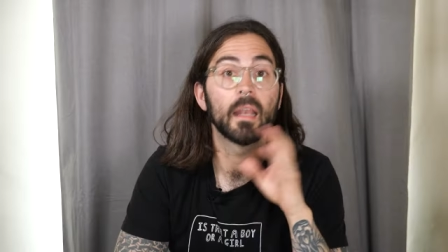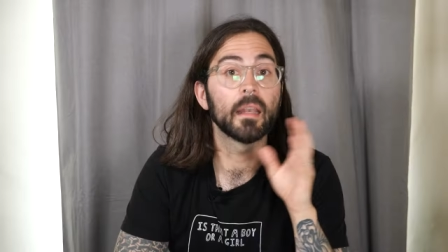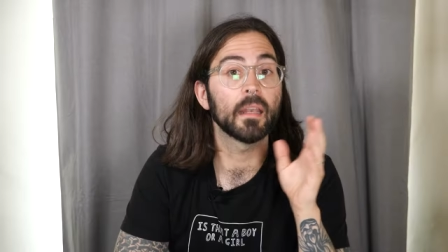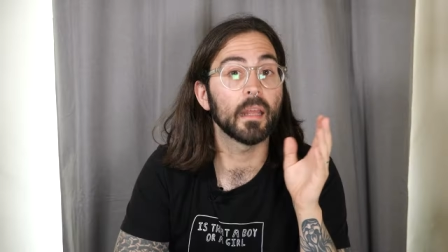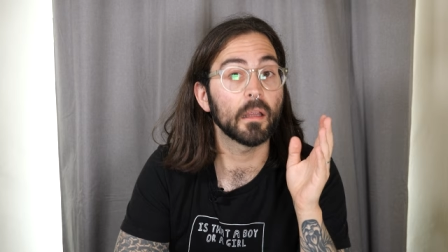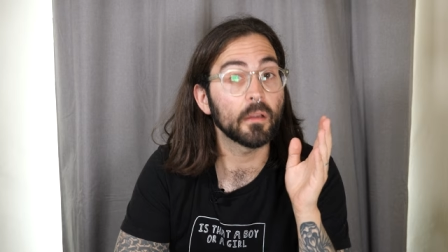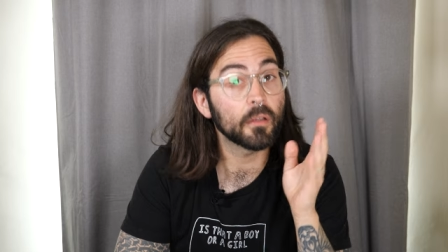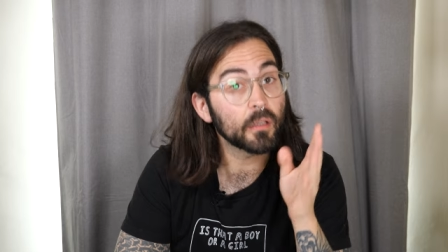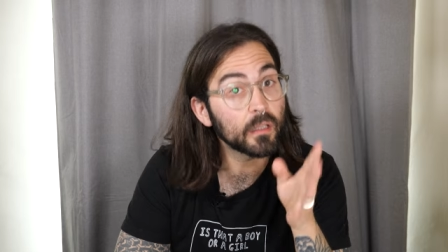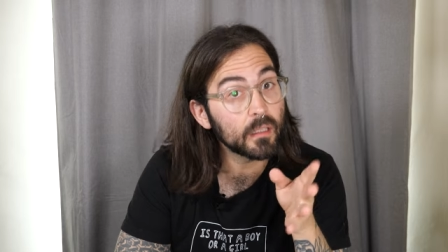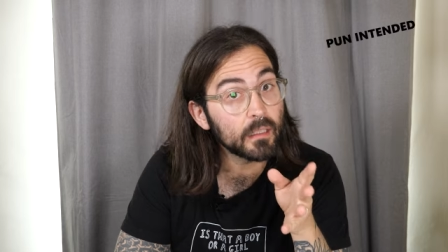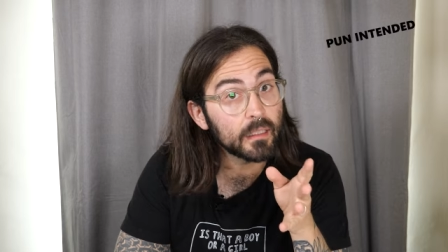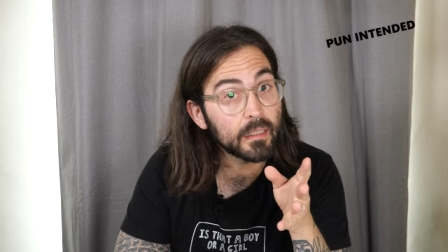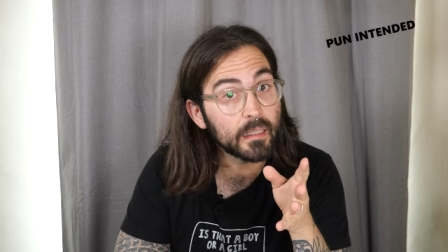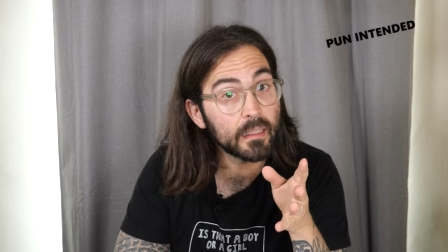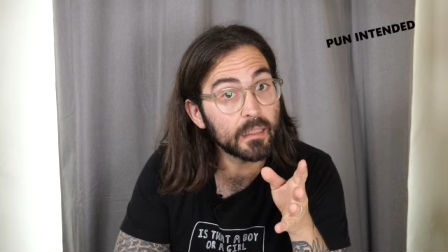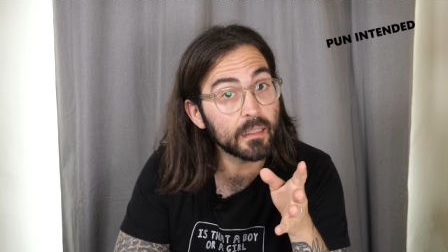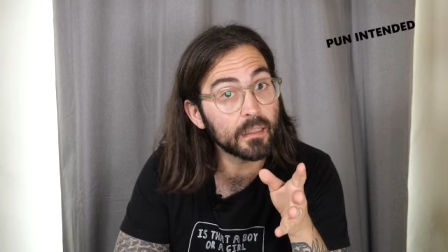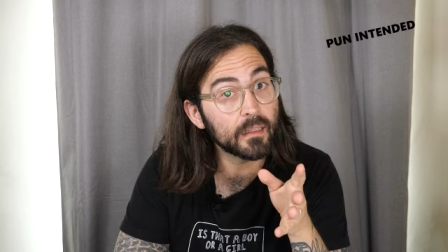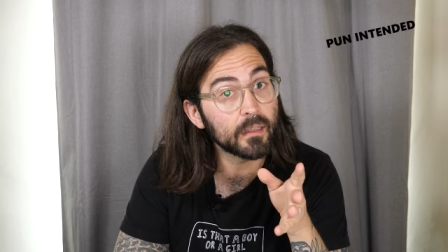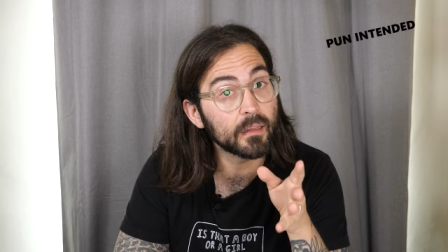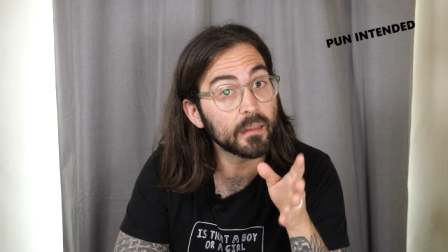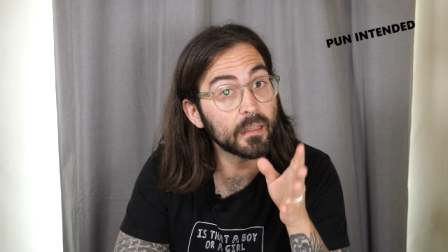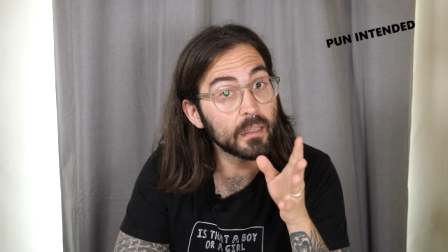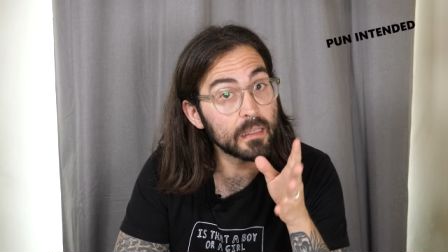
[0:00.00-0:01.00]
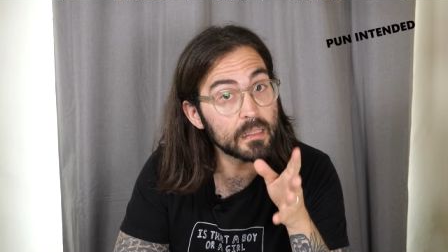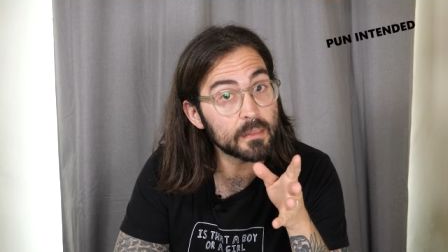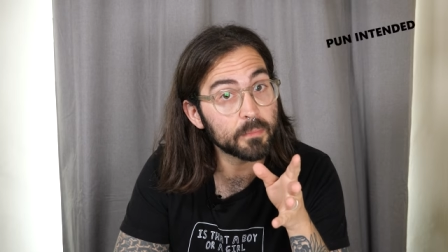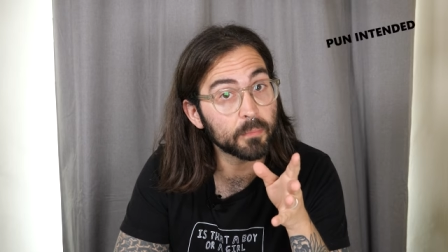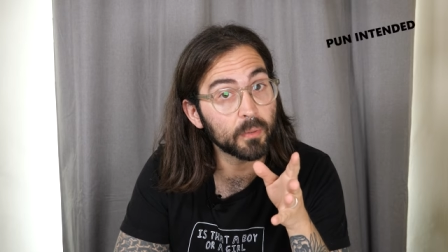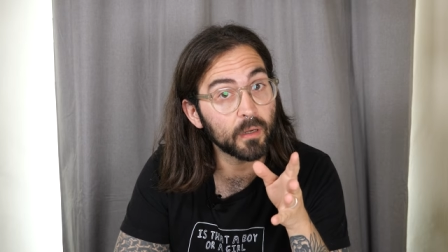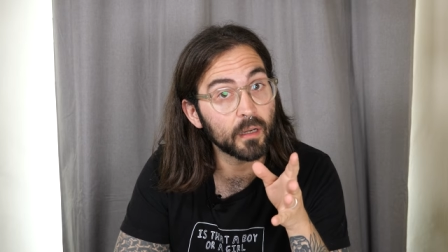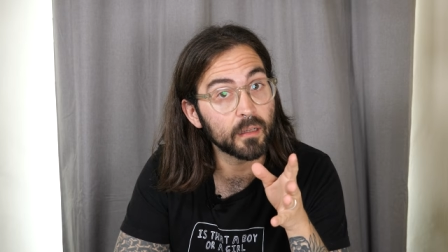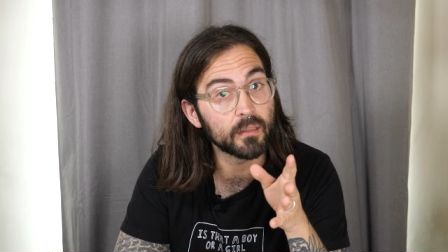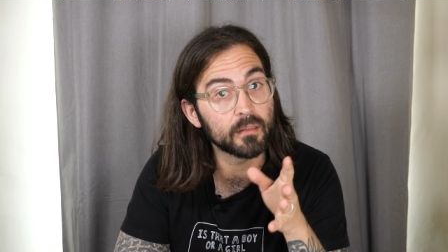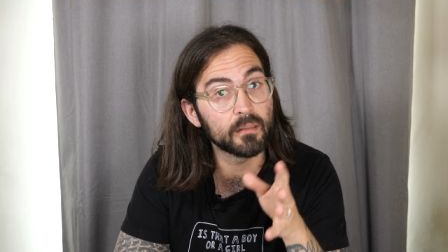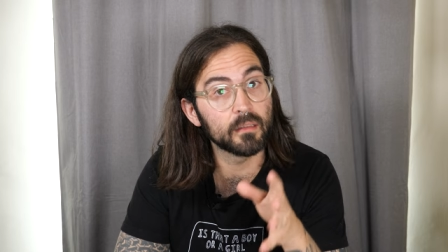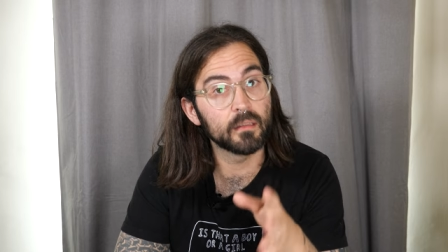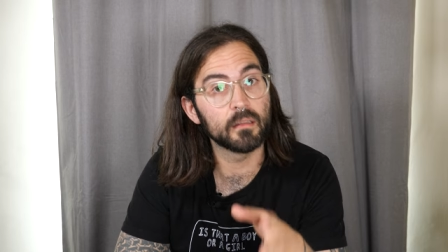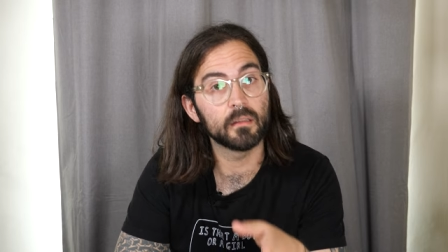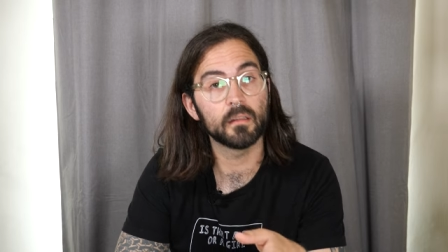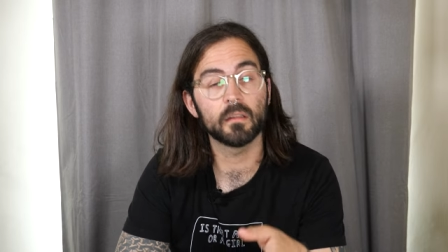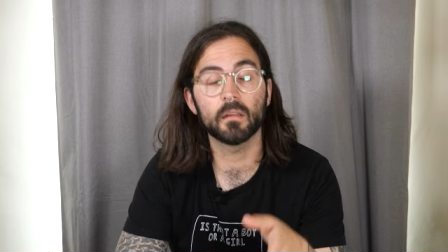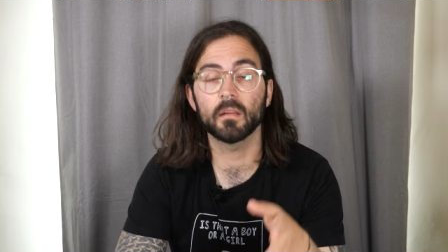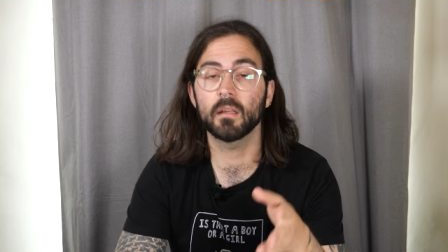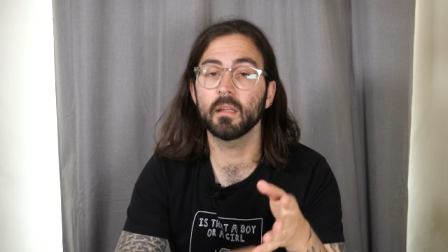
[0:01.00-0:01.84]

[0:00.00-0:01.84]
Now clearly at these prices,